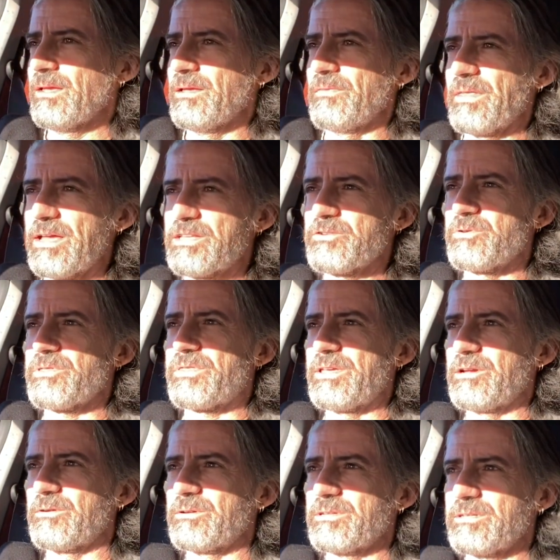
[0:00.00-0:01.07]
They do a
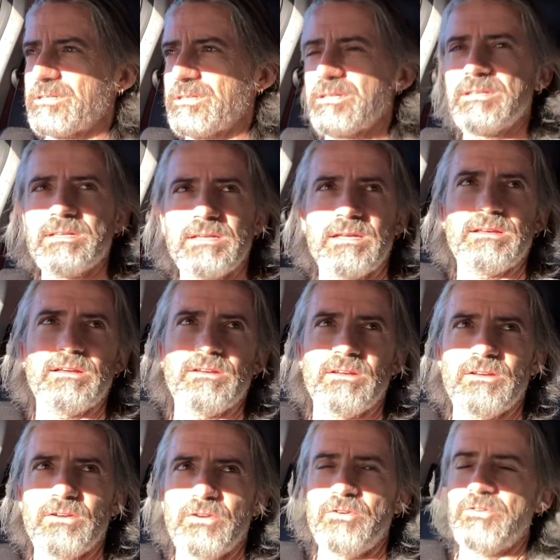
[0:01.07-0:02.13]
thing with
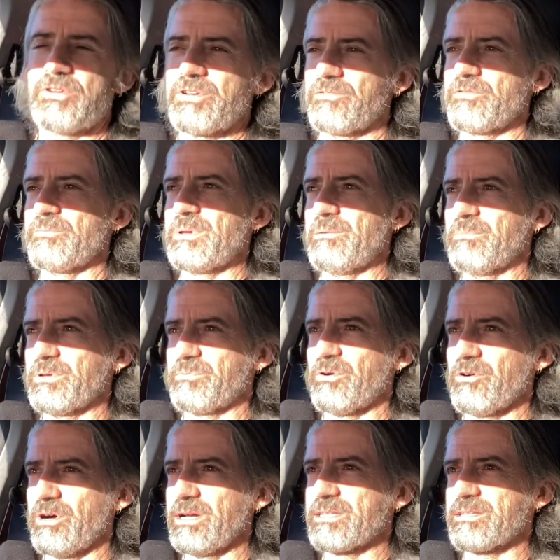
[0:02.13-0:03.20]
who can remember
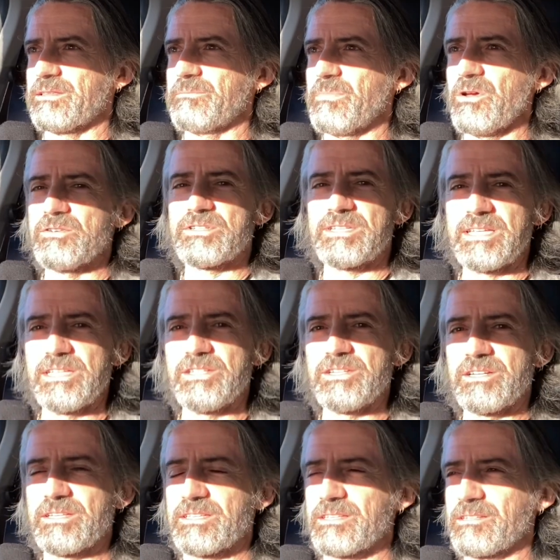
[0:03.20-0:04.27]
pi to the most
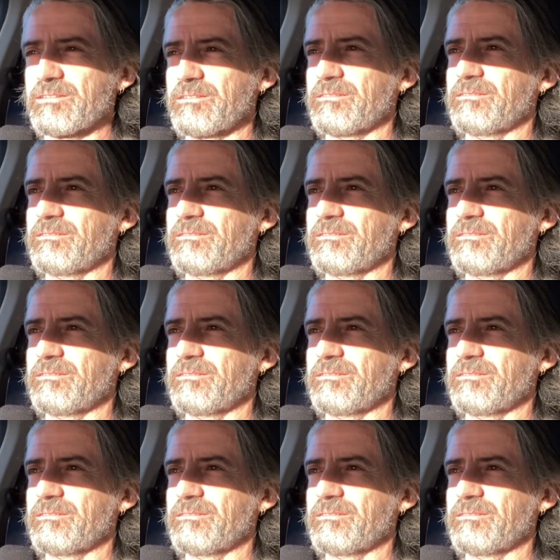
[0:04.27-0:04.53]
digits,